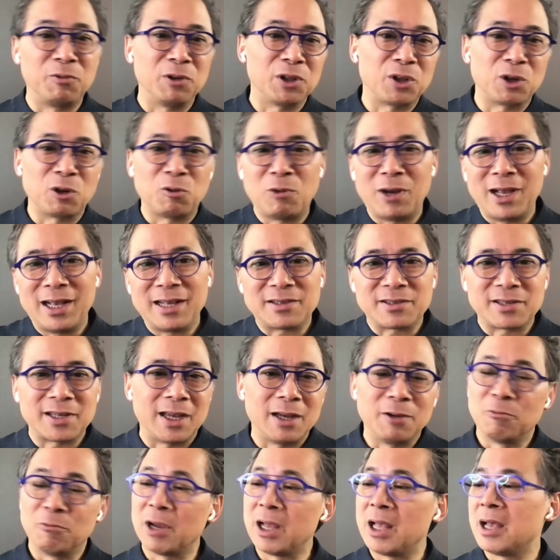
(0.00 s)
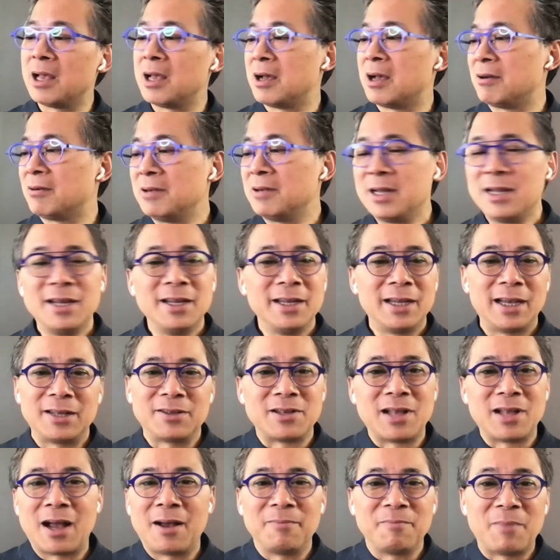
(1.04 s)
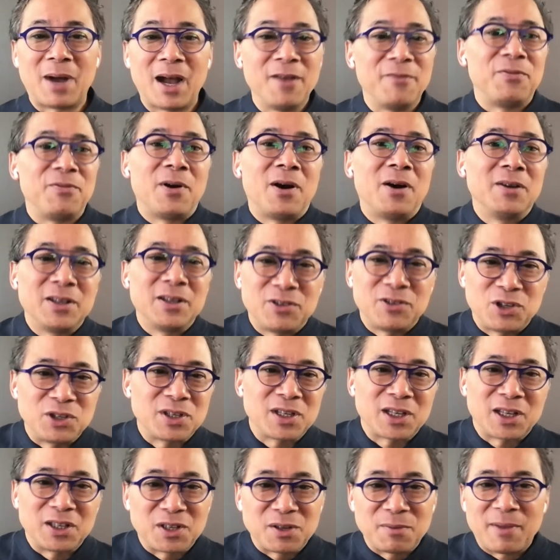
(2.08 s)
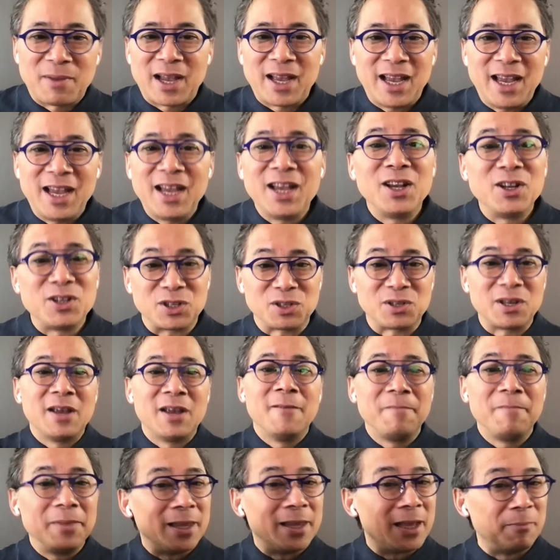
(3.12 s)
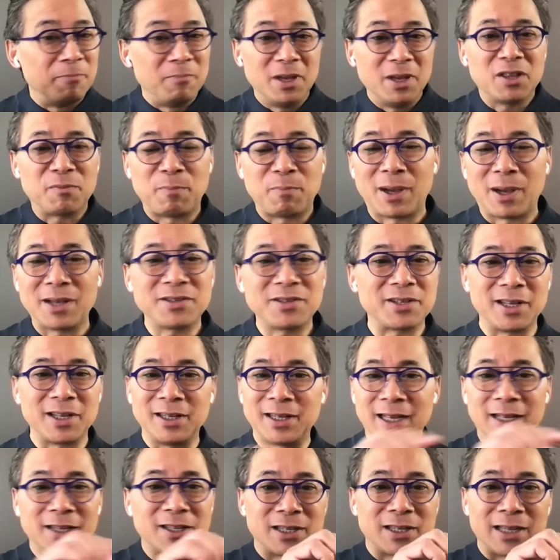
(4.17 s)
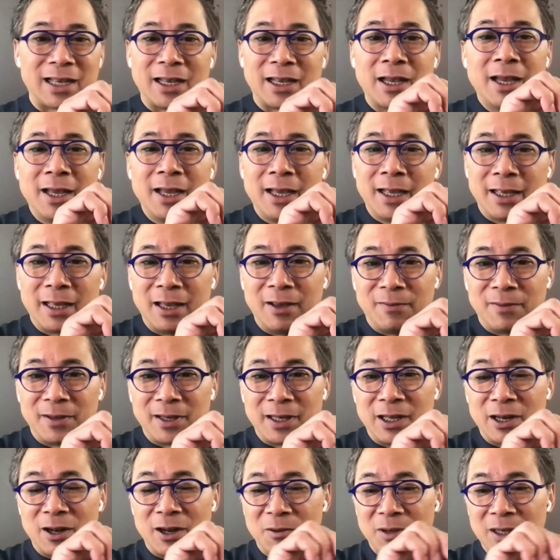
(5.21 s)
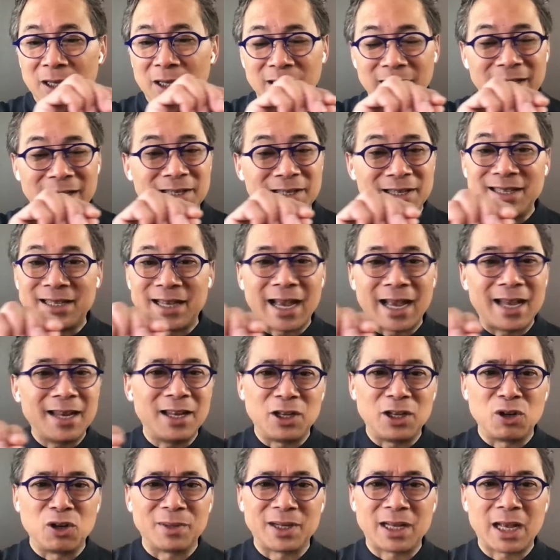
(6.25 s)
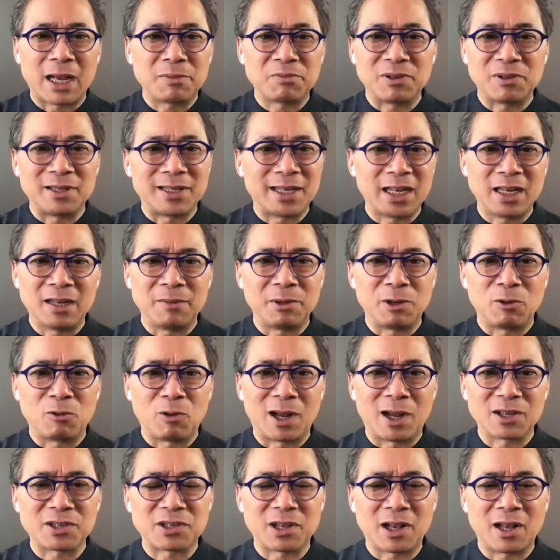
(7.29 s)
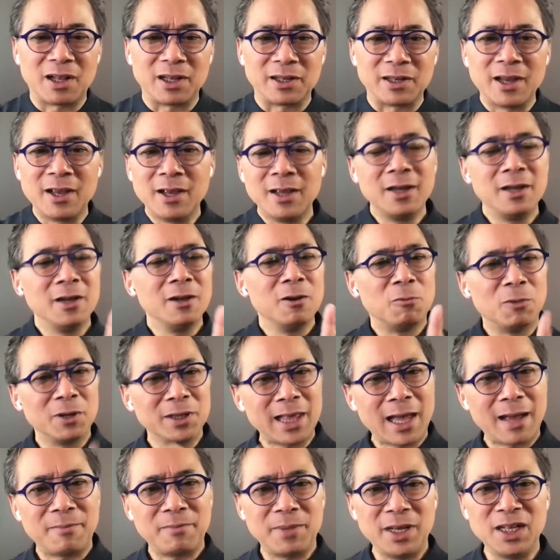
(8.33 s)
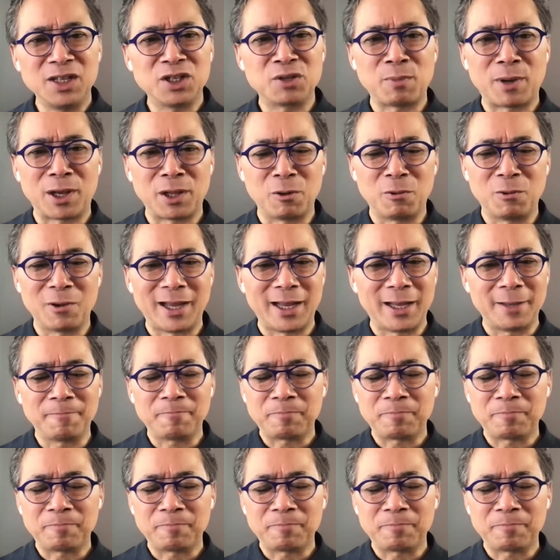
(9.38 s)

their weight, saying, well, it's not my fault. It's just because of my age. Myth busted. It's intended. Your metabolism intended to be rock solid. What that means, by the way,